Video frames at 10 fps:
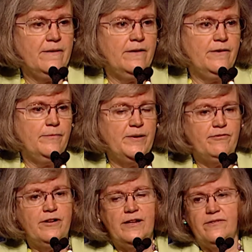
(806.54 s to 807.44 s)
I'll be
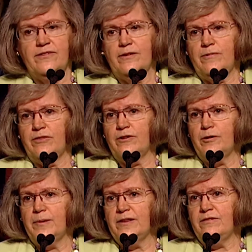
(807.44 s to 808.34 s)
frank and say we
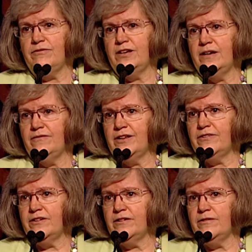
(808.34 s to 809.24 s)
thought about the VA vet
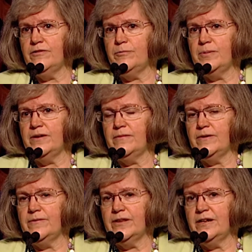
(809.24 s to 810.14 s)
centers, but
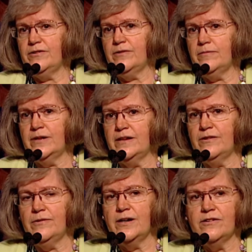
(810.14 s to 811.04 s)
we really had trouble getting
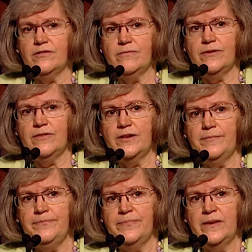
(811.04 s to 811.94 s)
traction with
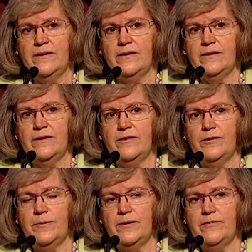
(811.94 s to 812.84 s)
them. The
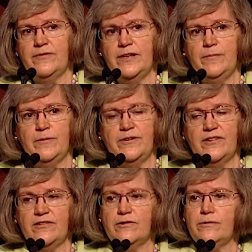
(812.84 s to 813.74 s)
Department of Labor, which
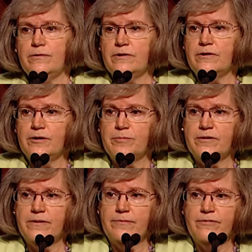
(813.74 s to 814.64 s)
has a gold card
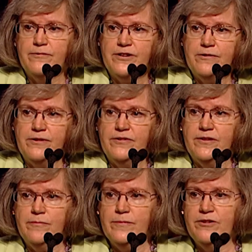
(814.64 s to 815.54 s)
program for veterans,
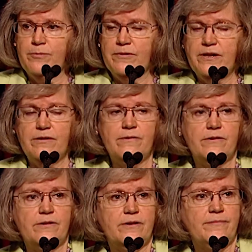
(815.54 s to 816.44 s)
seemed much more eager
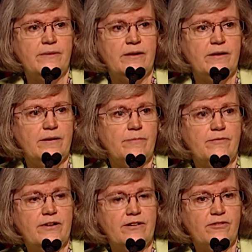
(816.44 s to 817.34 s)
to
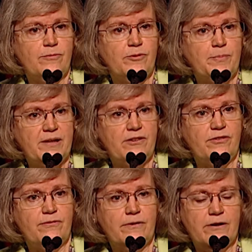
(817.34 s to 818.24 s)
provide some space
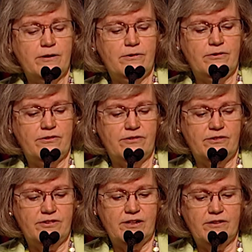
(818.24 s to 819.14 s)
for our coaches to
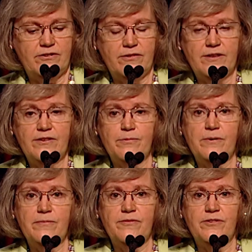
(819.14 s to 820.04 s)
sit, so that's
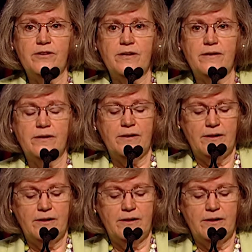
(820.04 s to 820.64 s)
what we've done.